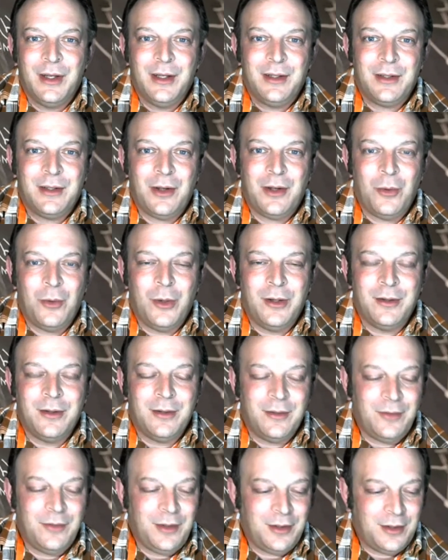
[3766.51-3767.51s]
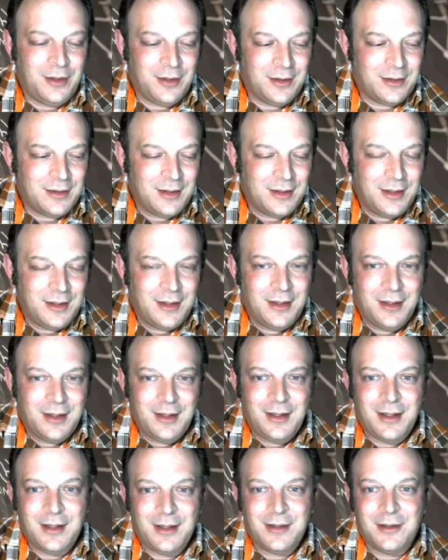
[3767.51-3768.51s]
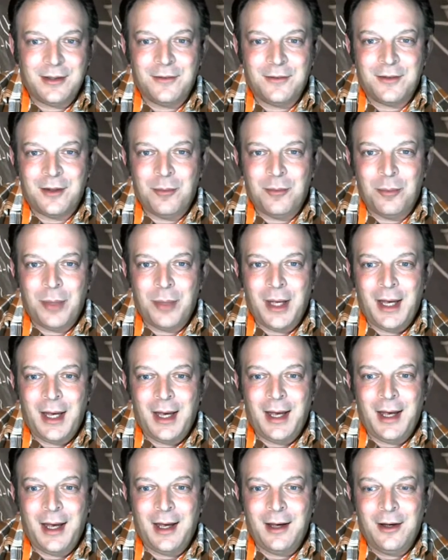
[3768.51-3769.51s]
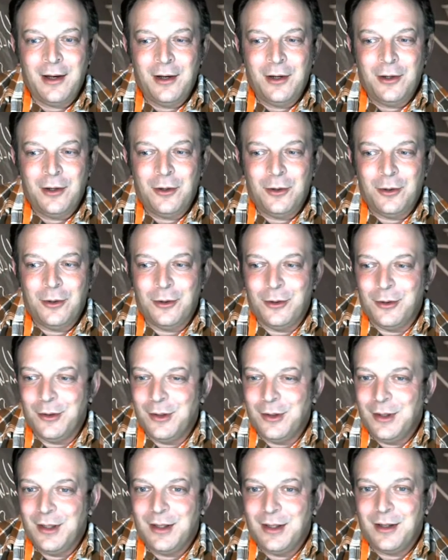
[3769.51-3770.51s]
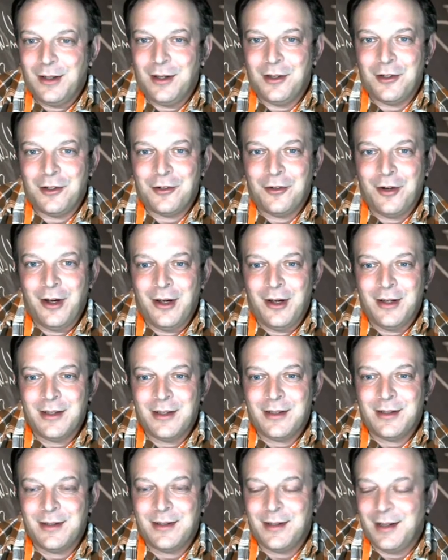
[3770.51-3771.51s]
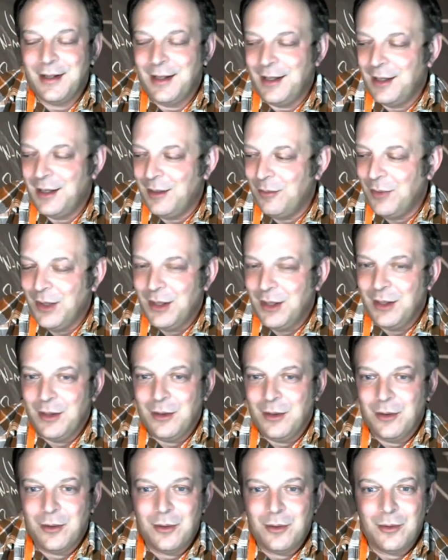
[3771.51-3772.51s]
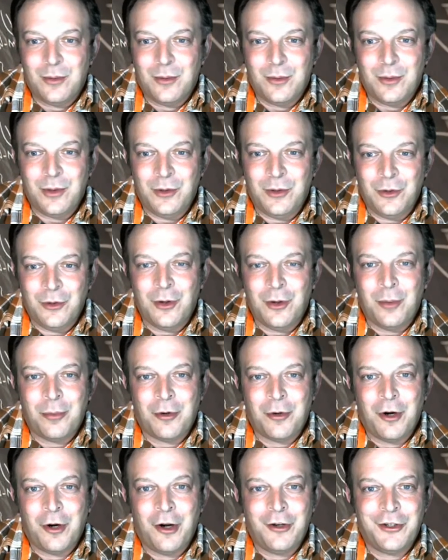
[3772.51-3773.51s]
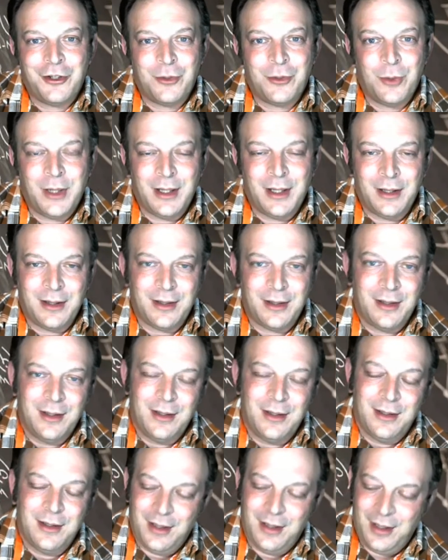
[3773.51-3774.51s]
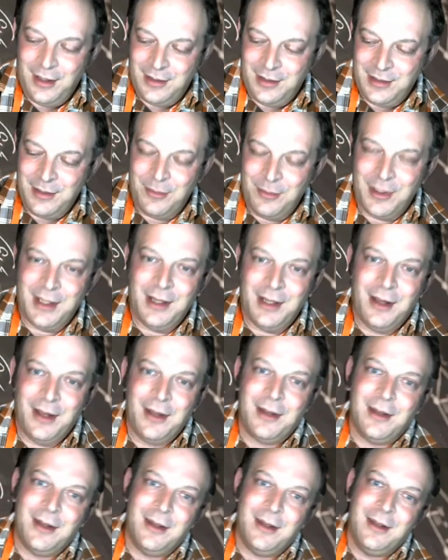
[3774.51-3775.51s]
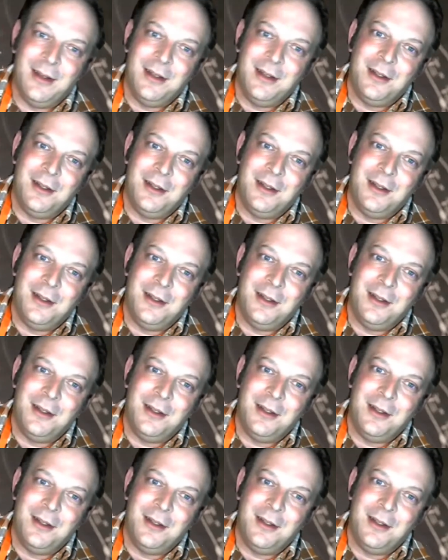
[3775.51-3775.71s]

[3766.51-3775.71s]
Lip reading: So I wonder if you could sort of compare or contrast your approach with some of the other